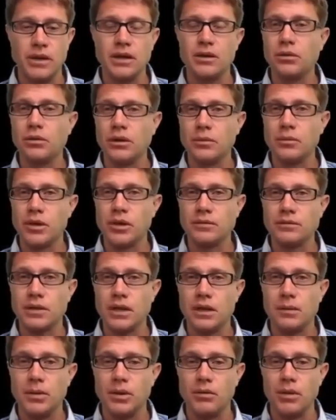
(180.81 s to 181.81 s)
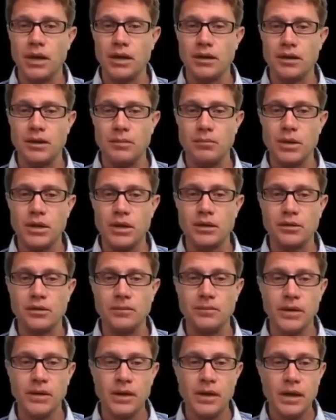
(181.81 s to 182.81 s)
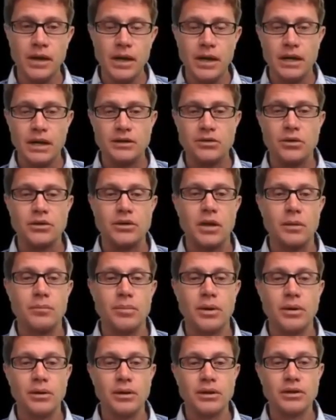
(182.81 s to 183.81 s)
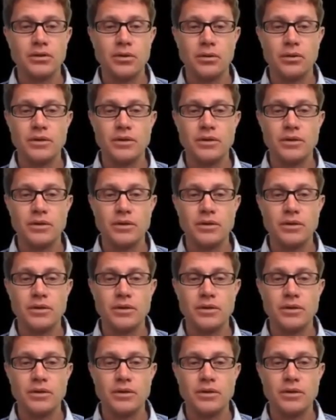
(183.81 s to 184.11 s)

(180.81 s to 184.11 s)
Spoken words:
Equilibrium is going to be right in the middle. And so as I pull it